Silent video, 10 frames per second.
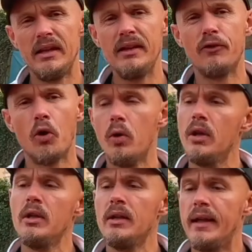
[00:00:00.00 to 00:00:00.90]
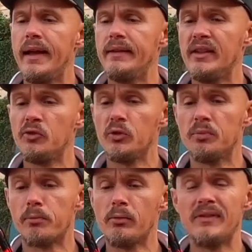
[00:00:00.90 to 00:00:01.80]
Evo, this was
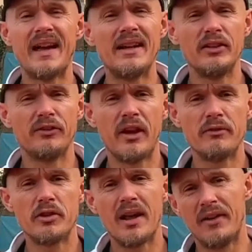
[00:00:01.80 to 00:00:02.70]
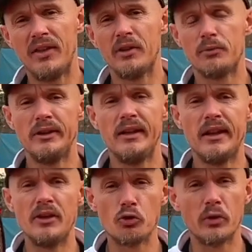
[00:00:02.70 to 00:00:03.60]
probably Daniel's favorite. I think he
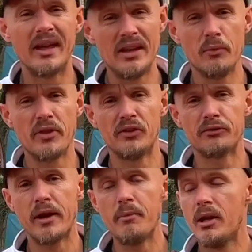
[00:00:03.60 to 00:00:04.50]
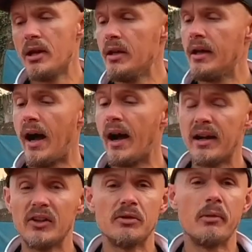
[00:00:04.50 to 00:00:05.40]
really enjoyed hitting with this frame,
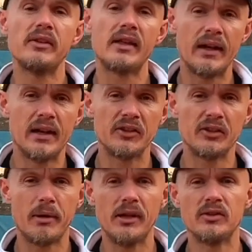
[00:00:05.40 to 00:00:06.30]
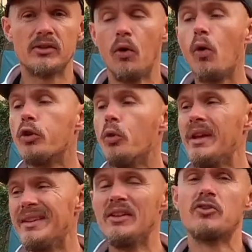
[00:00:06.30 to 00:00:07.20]
uncustomized and customized, although he did